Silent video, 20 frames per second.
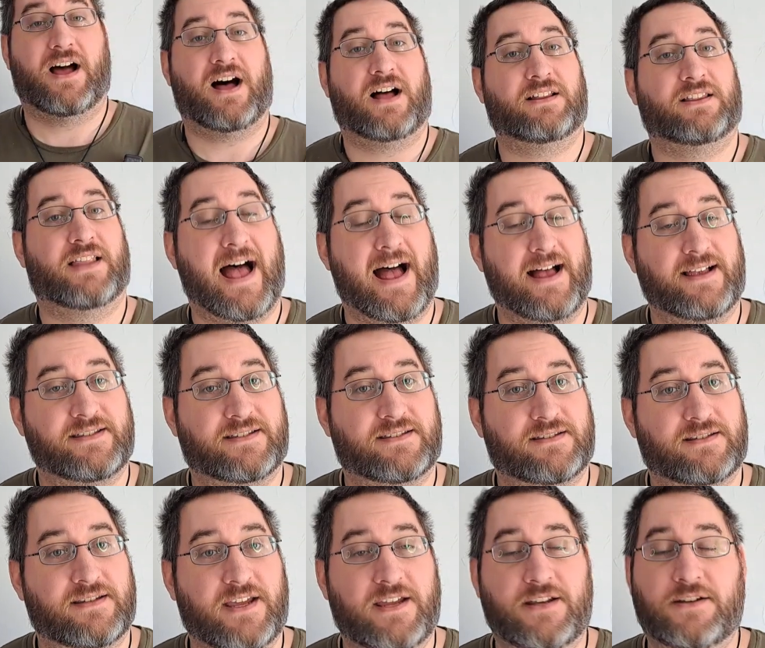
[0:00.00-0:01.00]

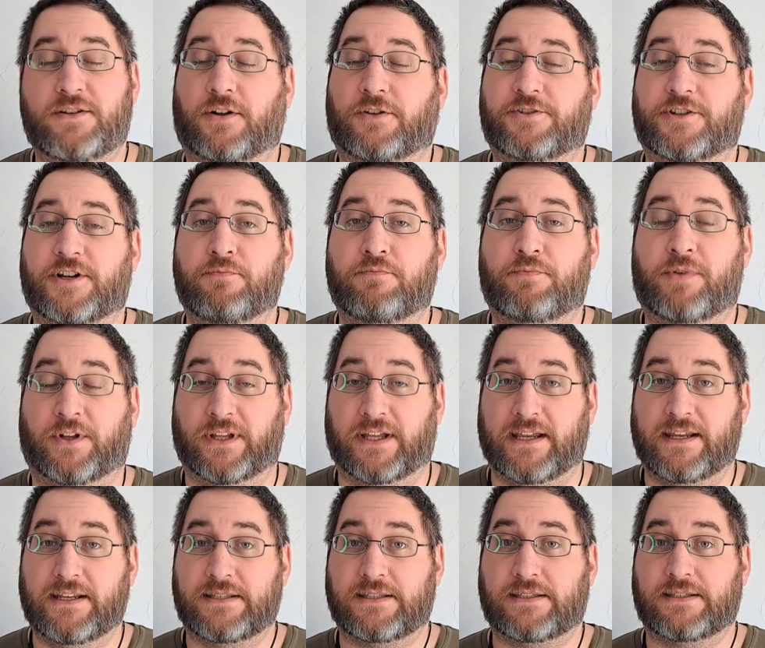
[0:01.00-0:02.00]
Alas, indulging
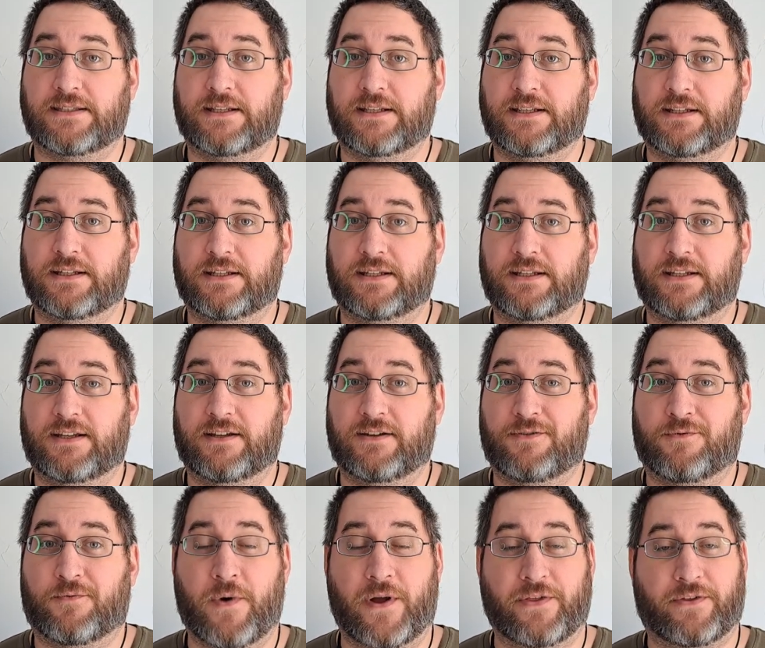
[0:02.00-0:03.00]
bullies,
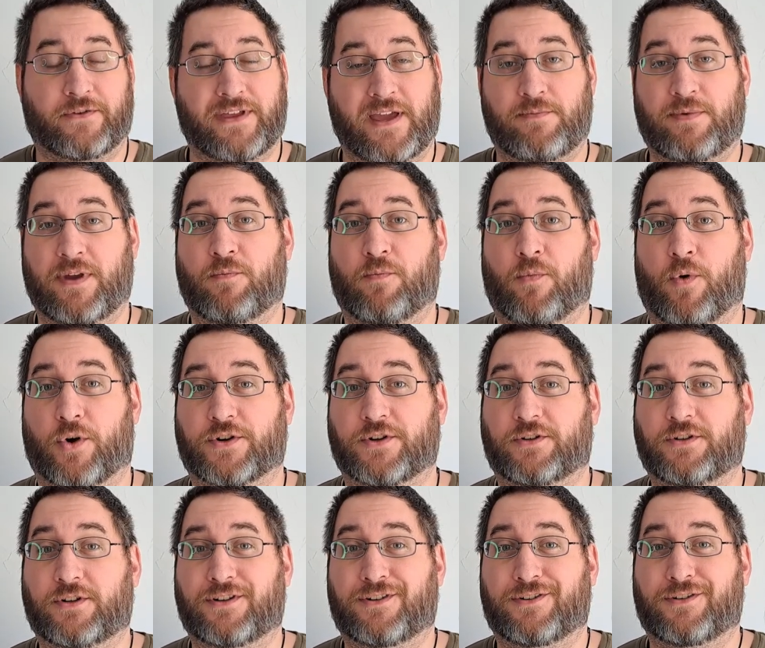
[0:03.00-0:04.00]
whether they be
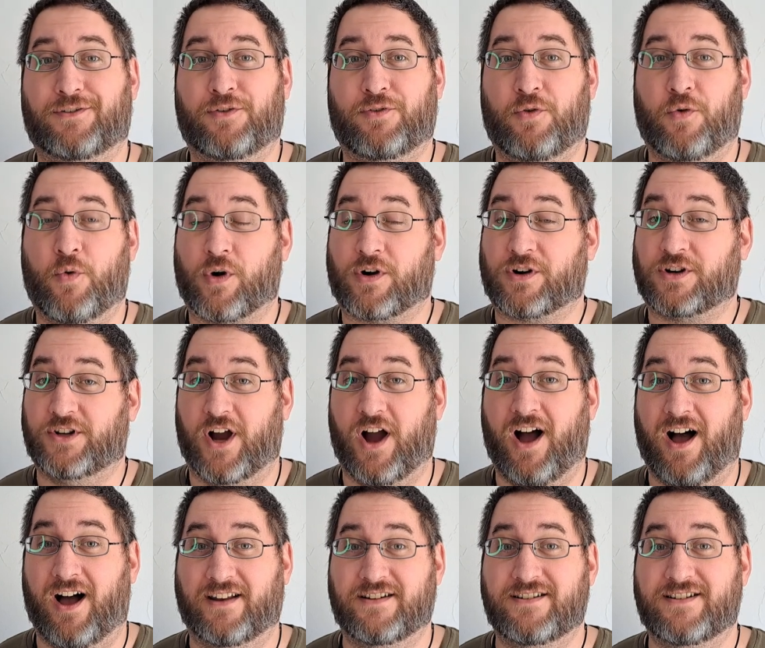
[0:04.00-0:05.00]
mortal or
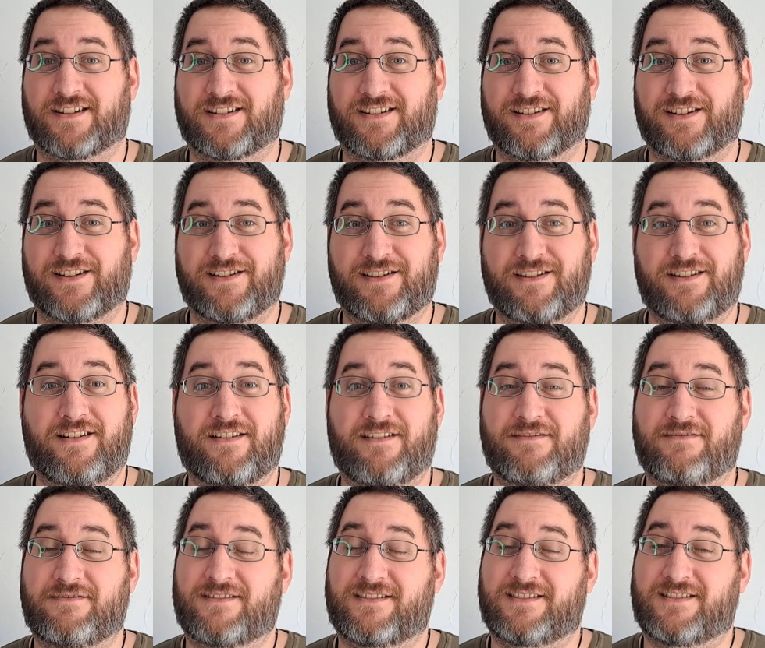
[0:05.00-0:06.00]
god,
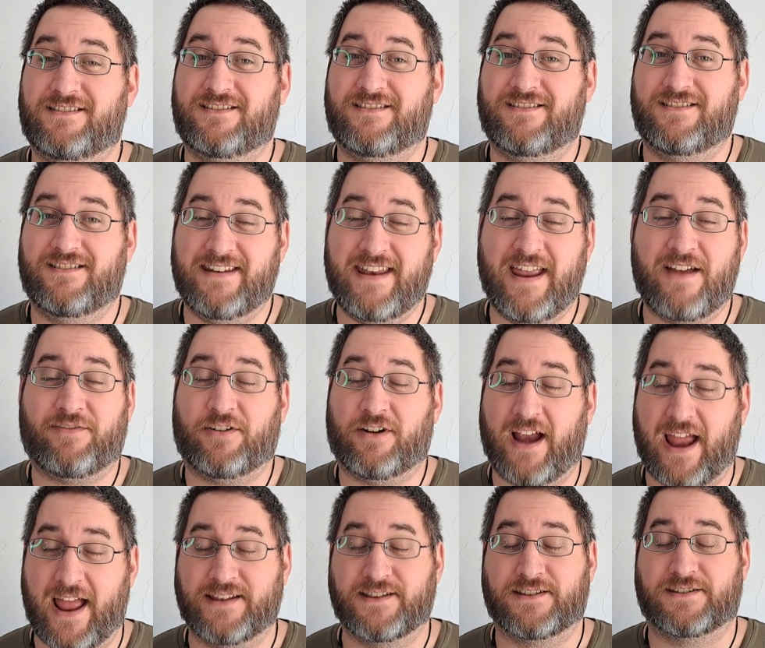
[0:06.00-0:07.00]

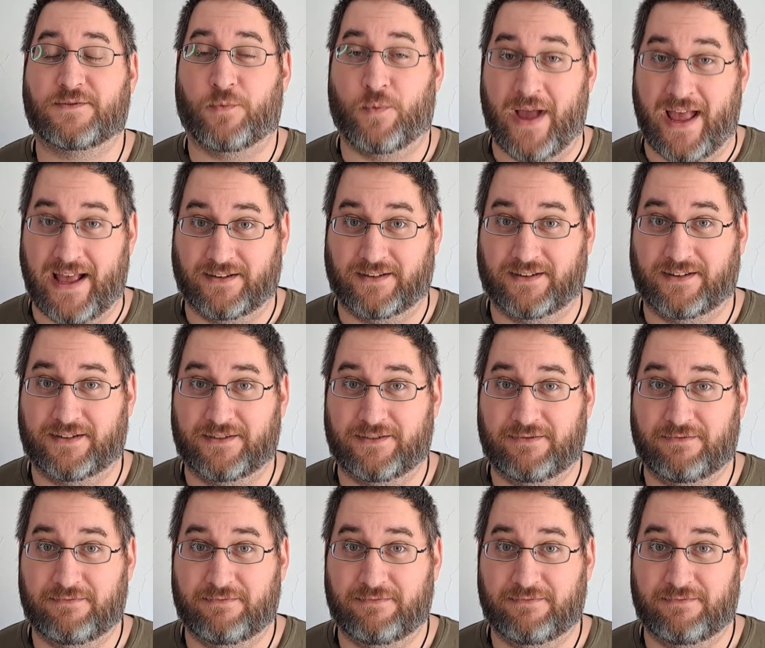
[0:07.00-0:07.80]
never ends well.